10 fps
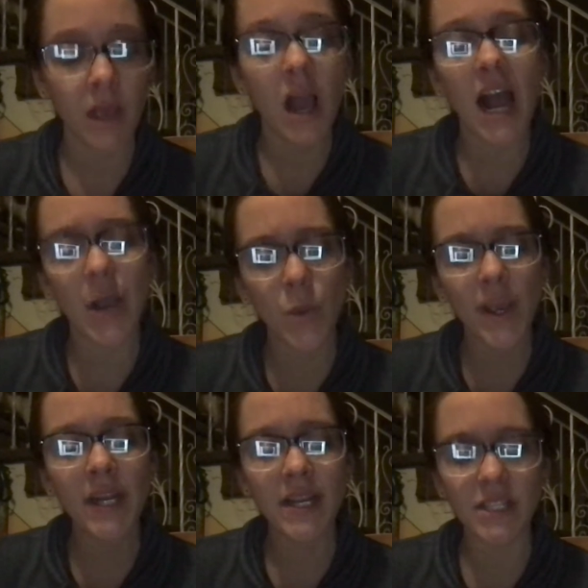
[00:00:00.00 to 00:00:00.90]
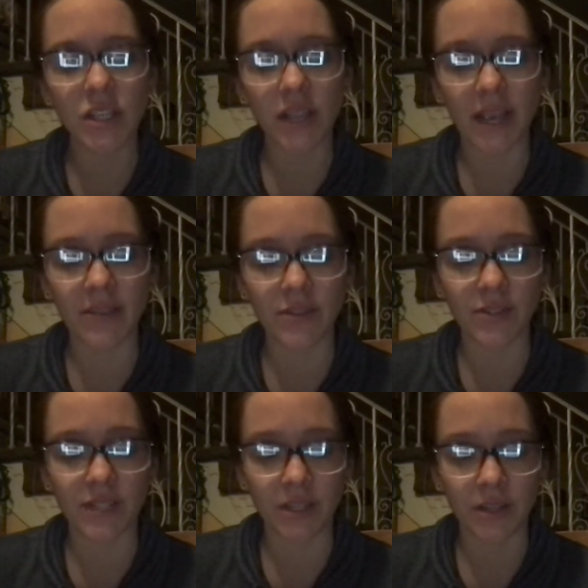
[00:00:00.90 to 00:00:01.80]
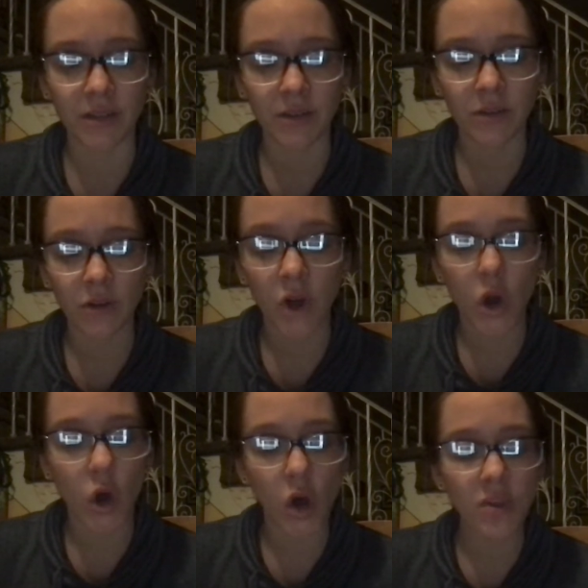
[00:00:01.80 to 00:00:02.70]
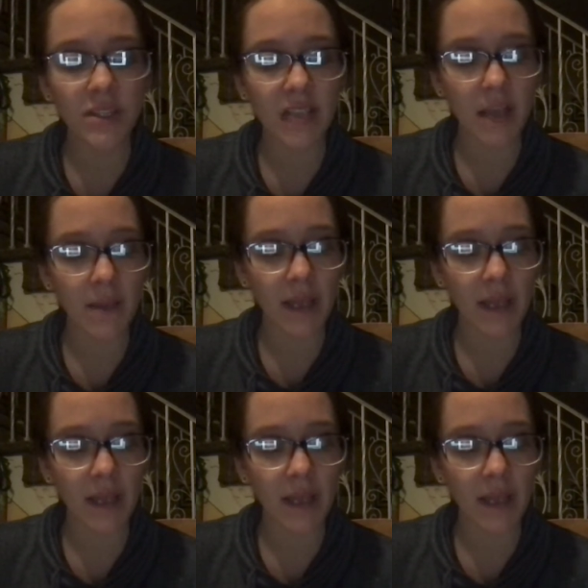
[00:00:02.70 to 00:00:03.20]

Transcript: I waited until after dinner. All the time I